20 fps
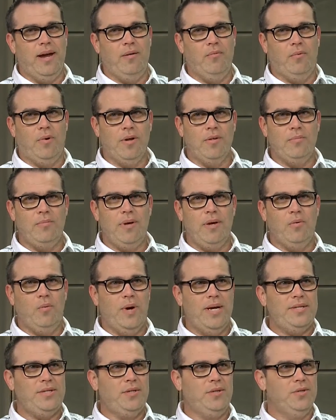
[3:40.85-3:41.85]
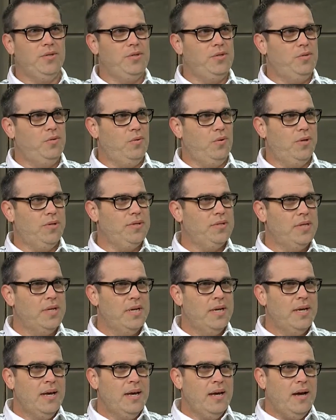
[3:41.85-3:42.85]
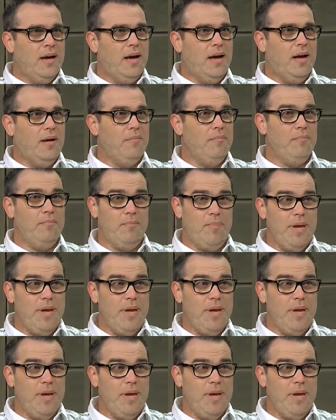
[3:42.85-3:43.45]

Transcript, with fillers: And one of the big Western stores um,